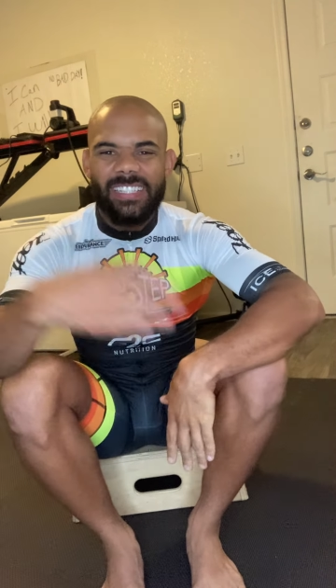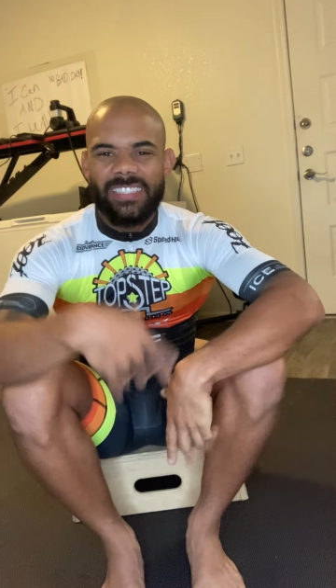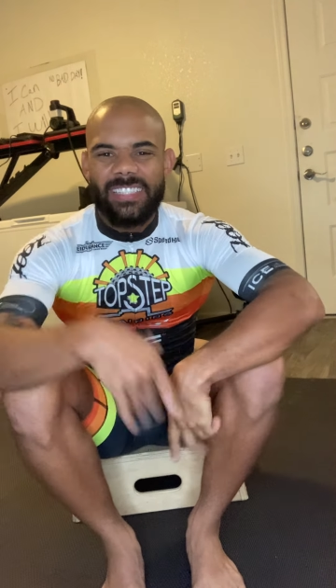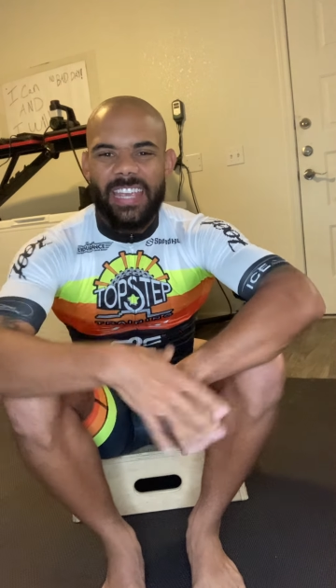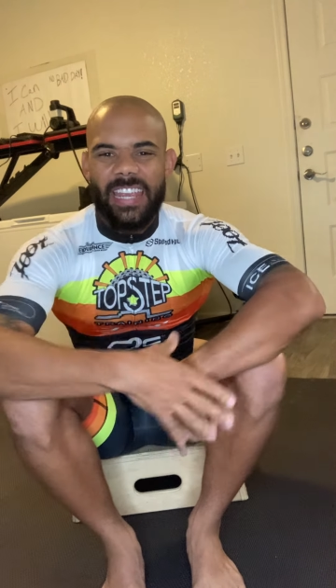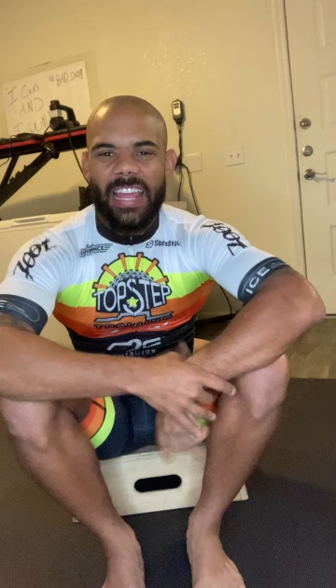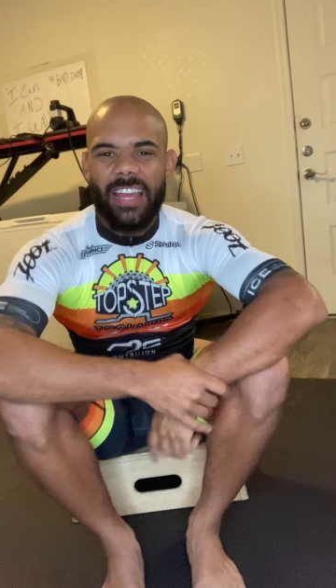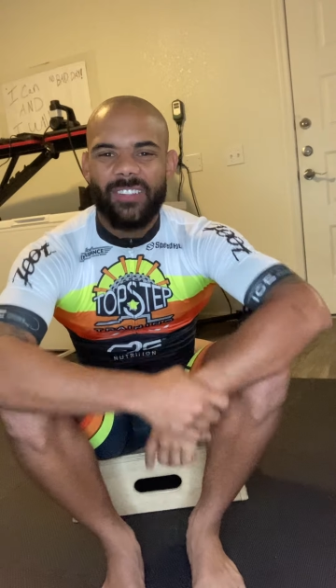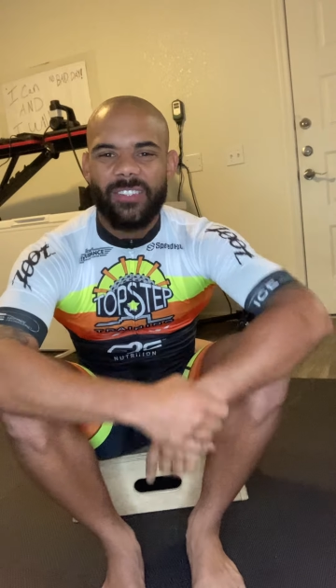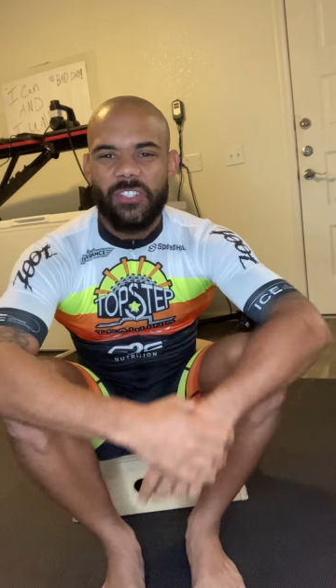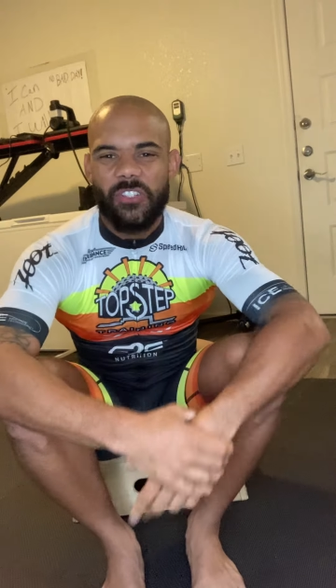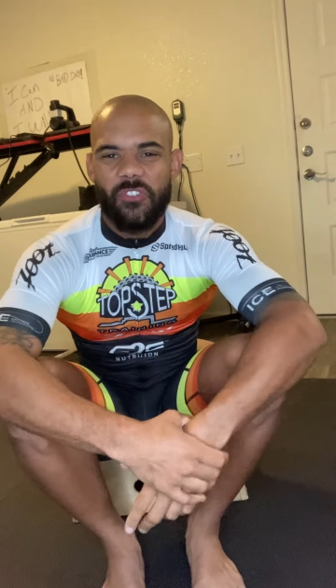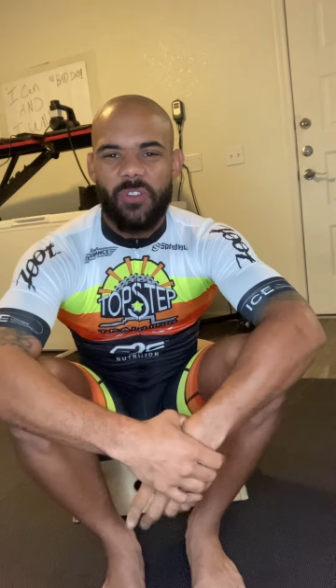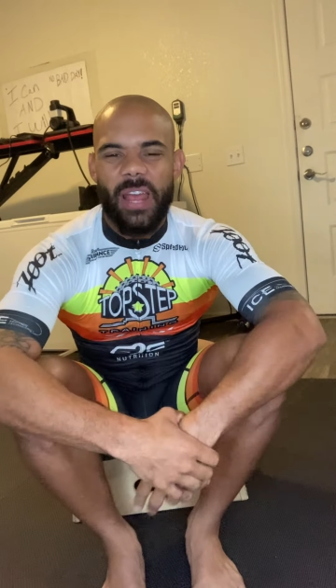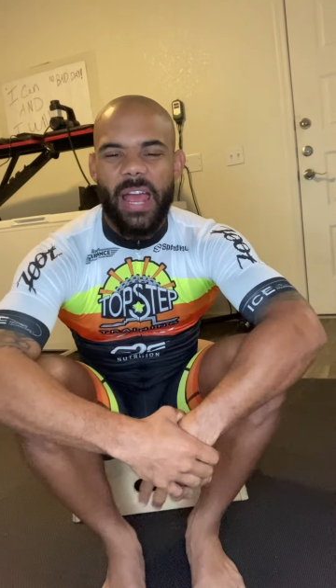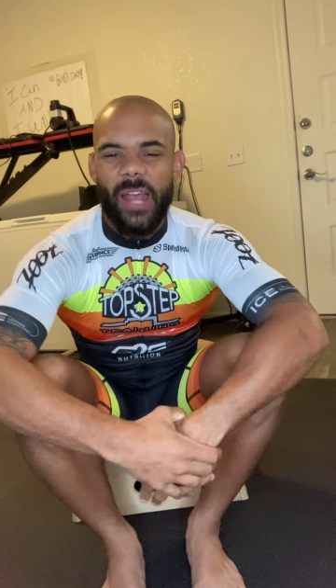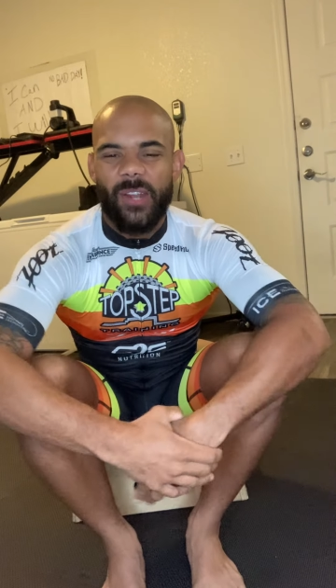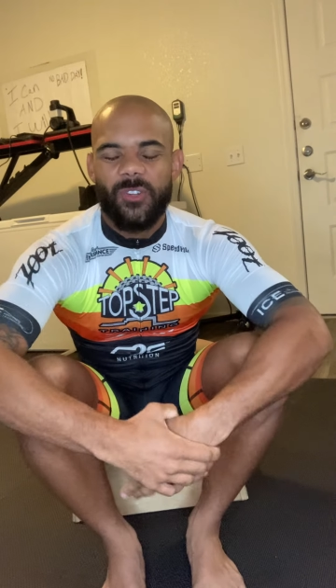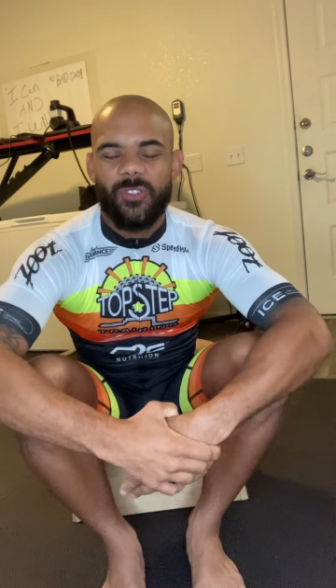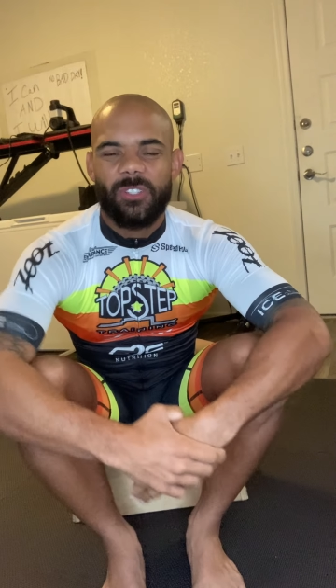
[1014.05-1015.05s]
take out the
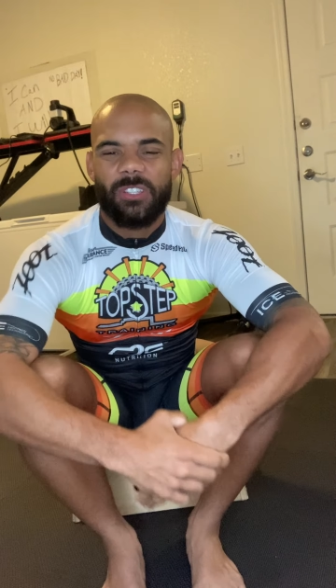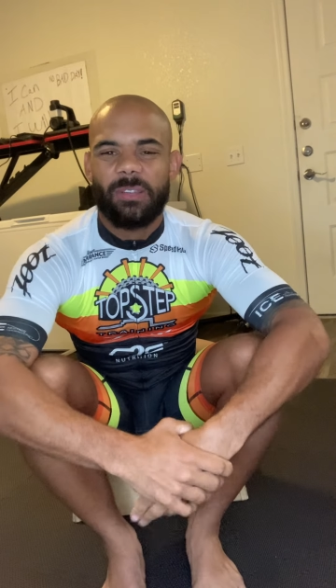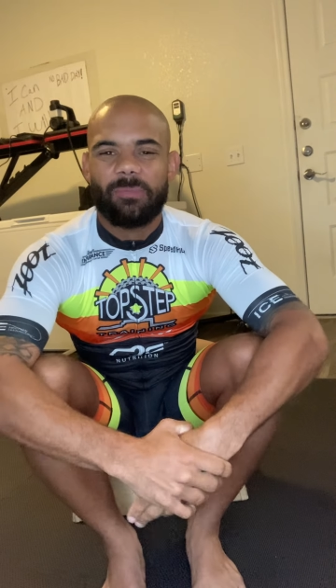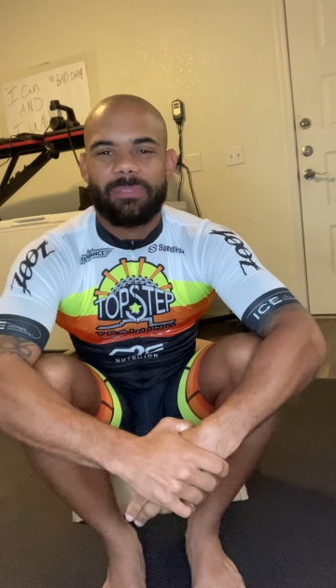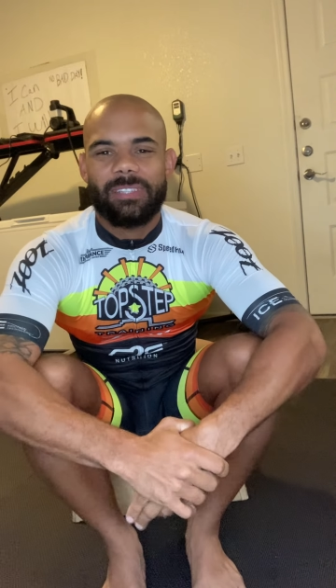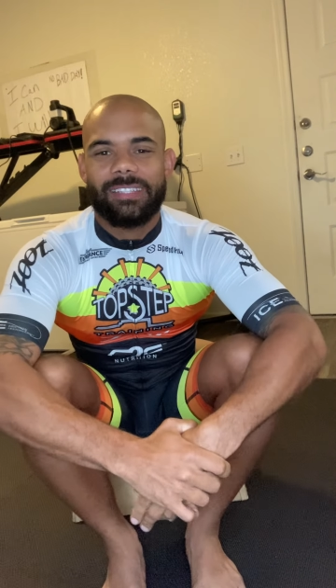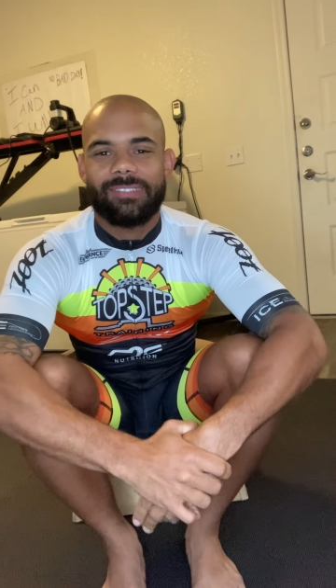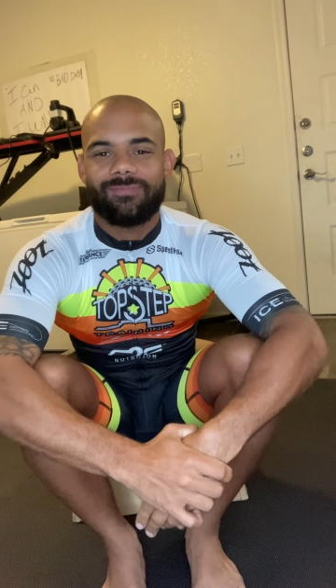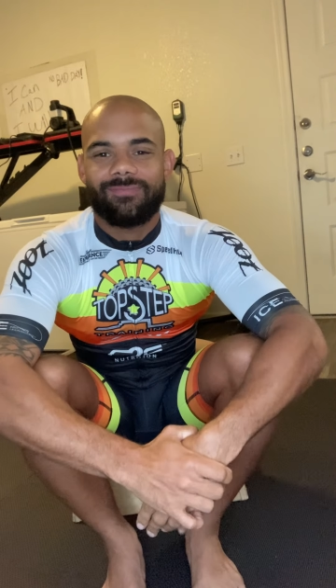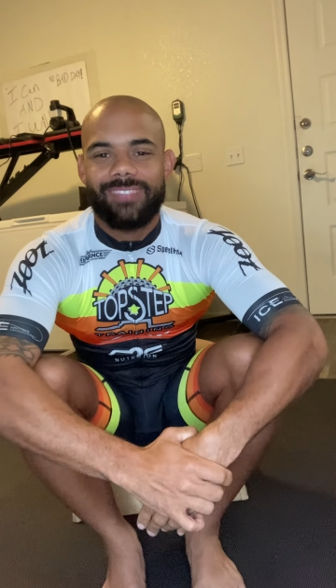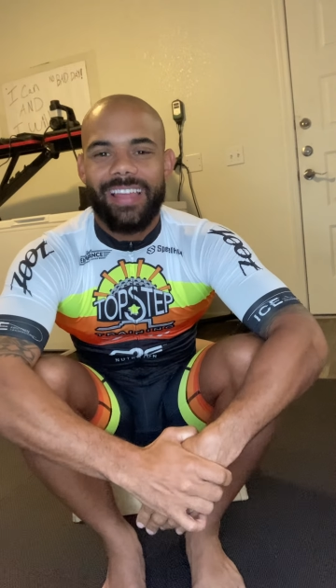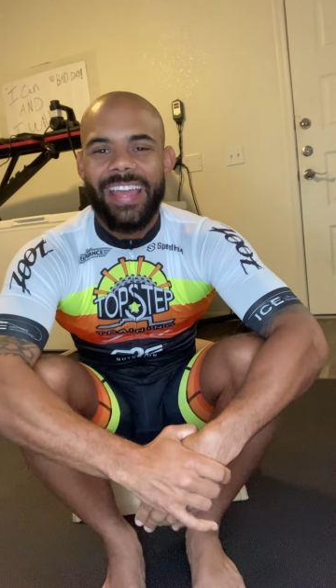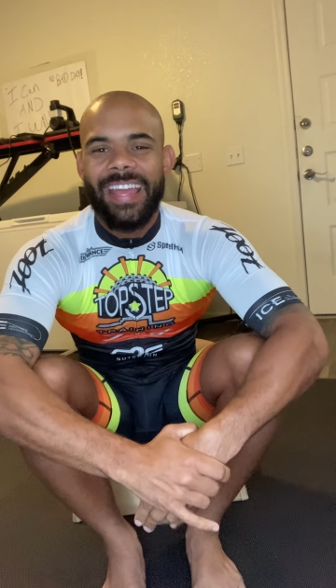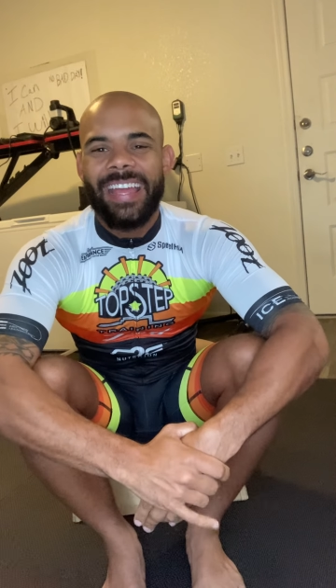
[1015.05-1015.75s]
trash or something."